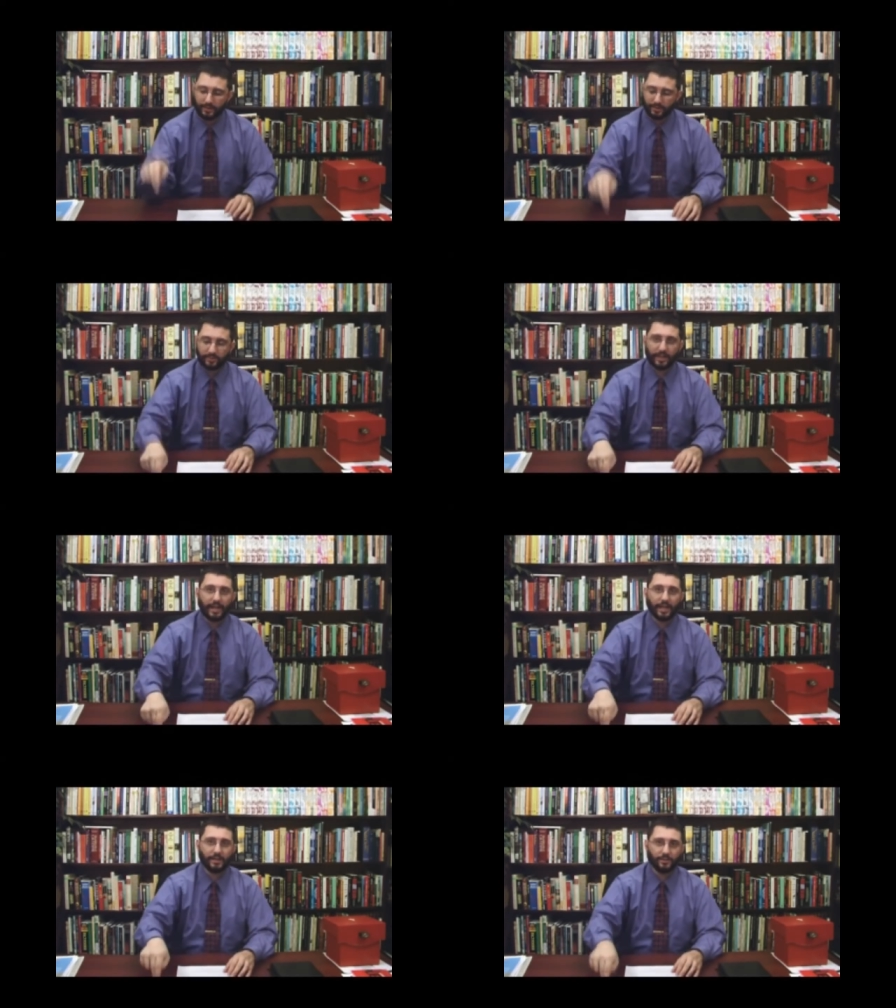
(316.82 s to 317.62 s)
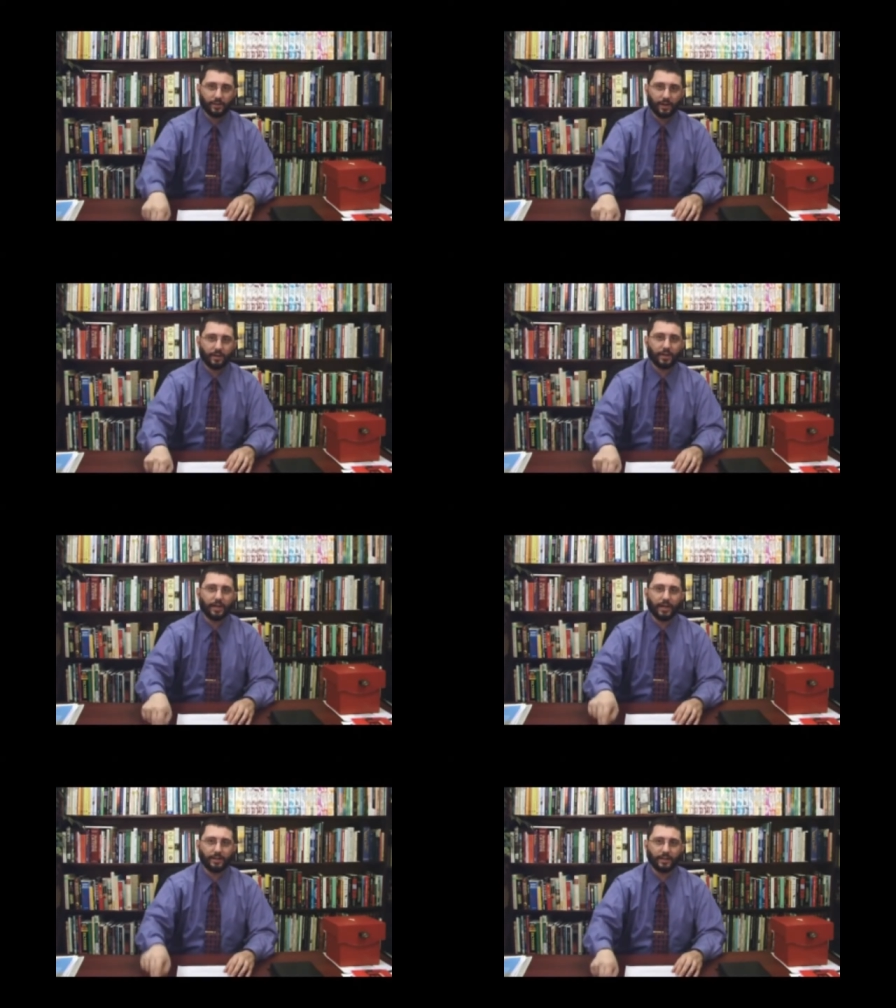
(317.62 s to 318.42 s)
Stay in your
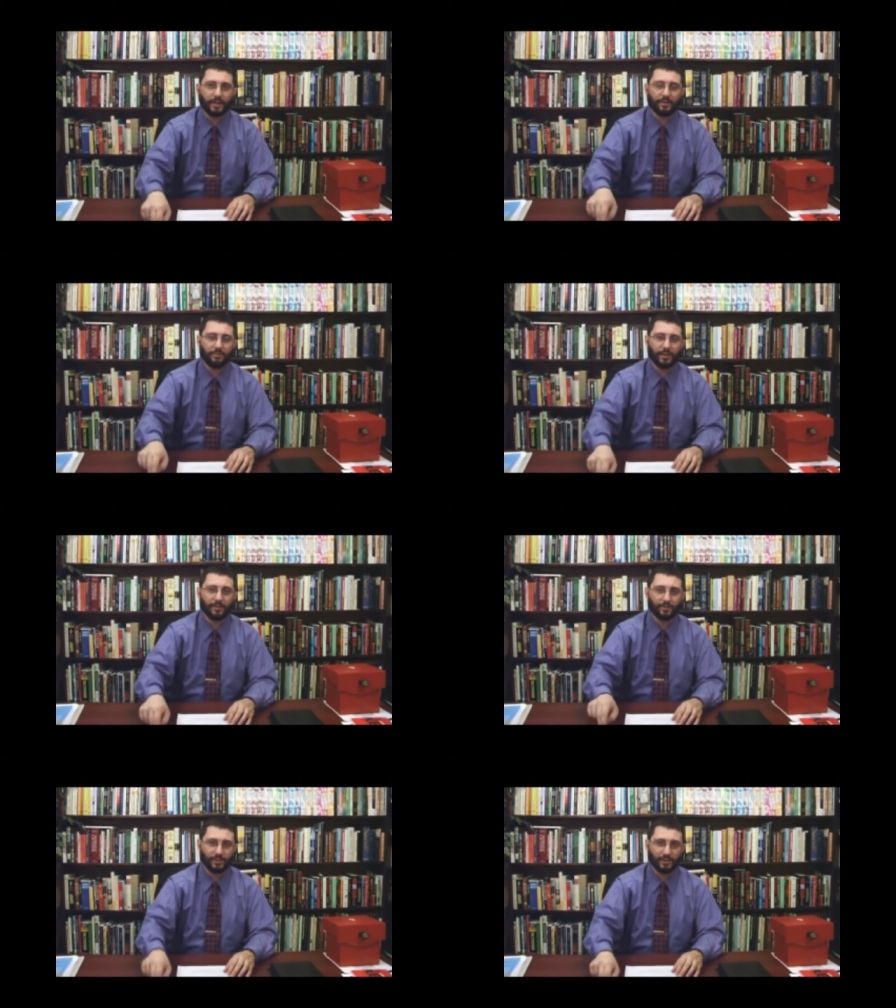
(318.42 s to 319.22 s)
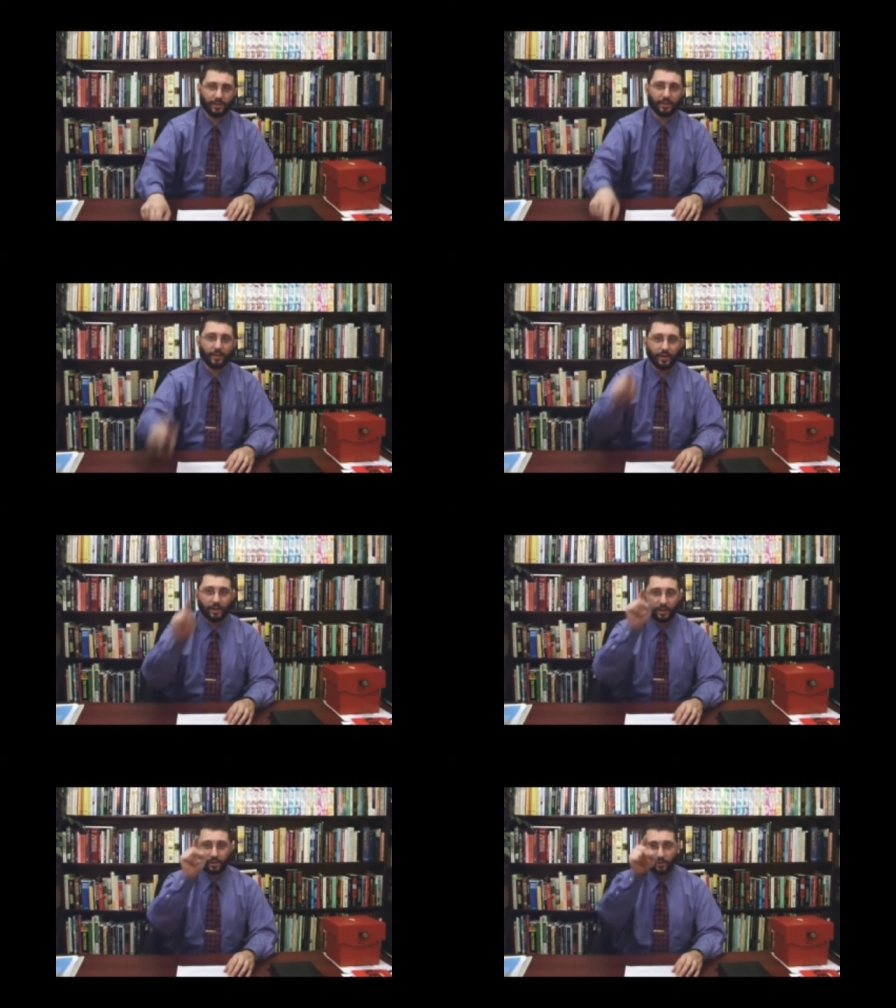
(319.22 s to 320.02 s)
area and get the ministry done.
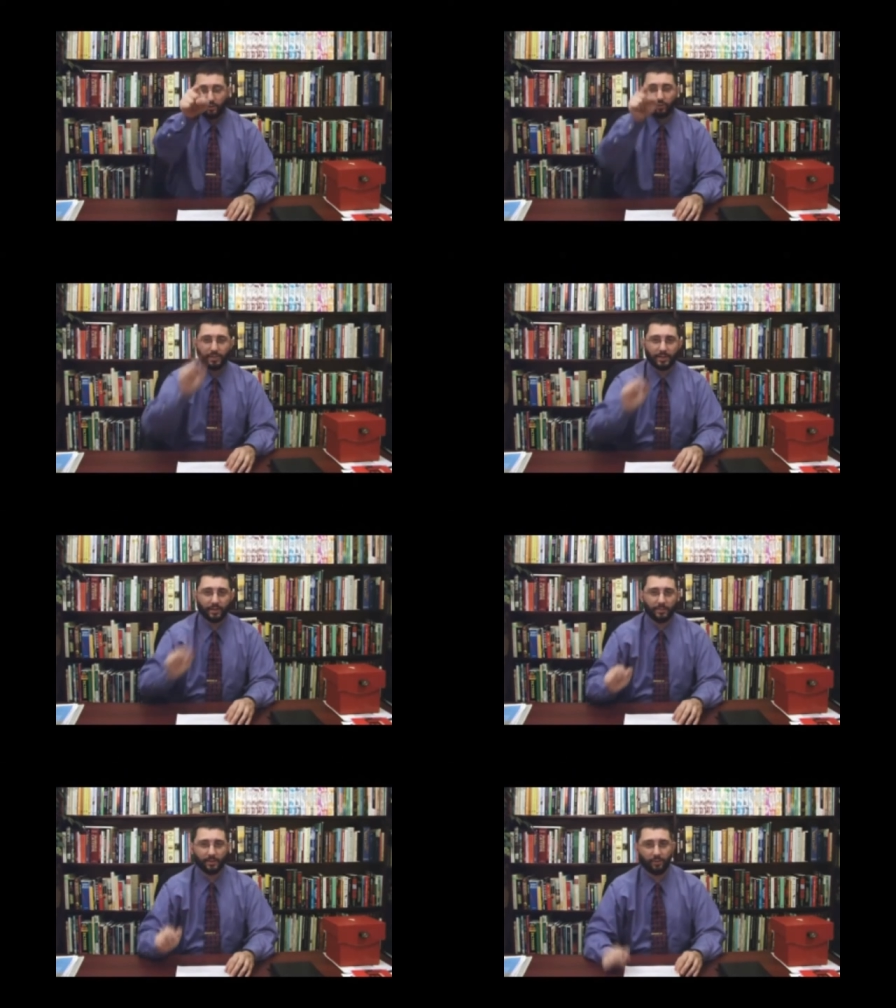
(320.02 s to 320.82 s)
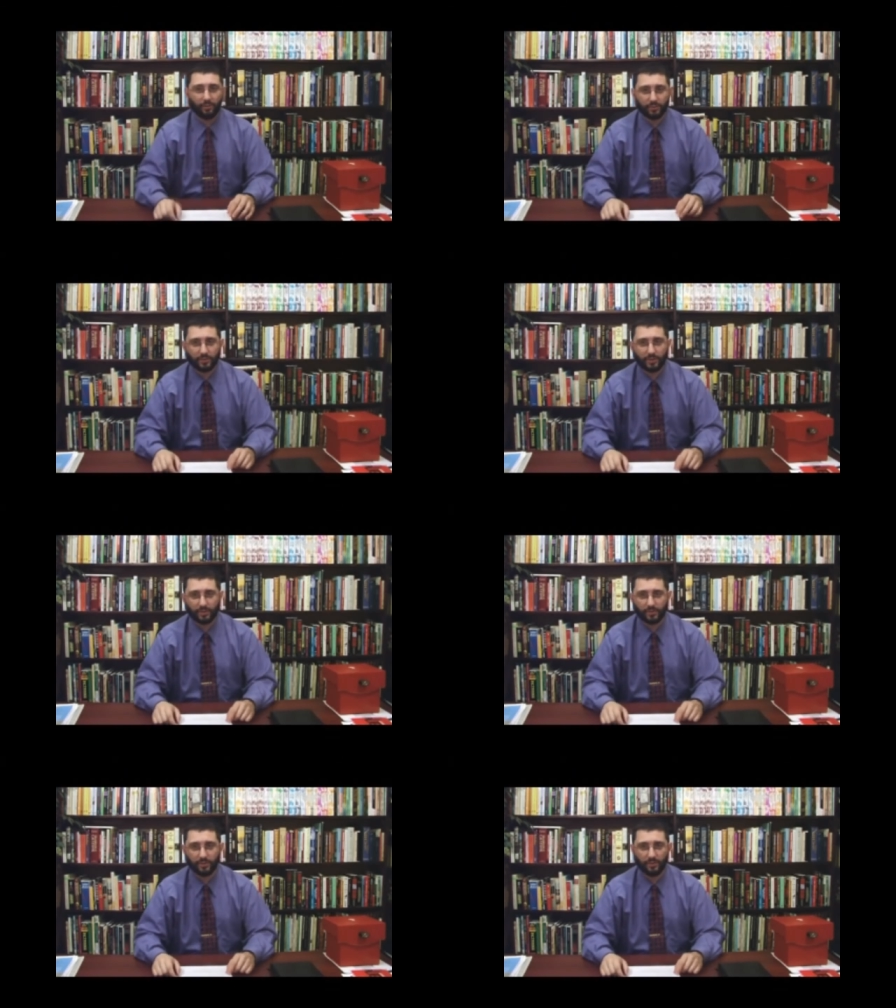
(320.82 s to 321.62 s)
You become the local
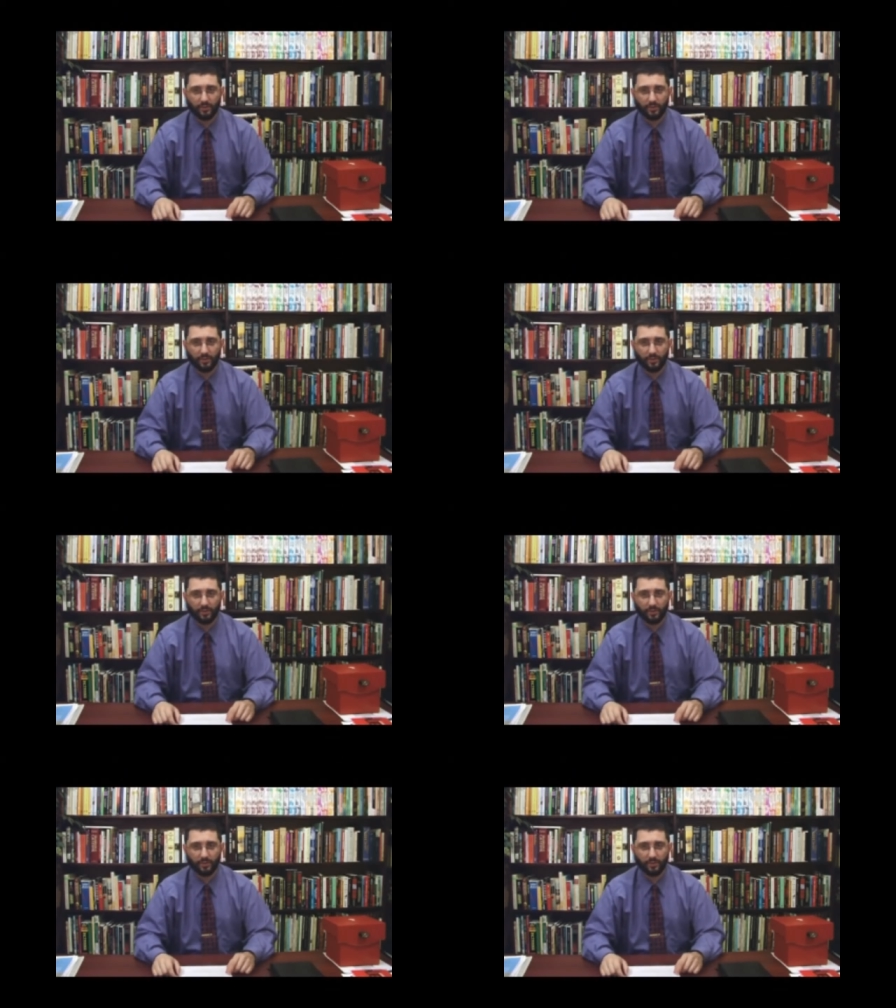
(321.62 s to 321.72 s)
church.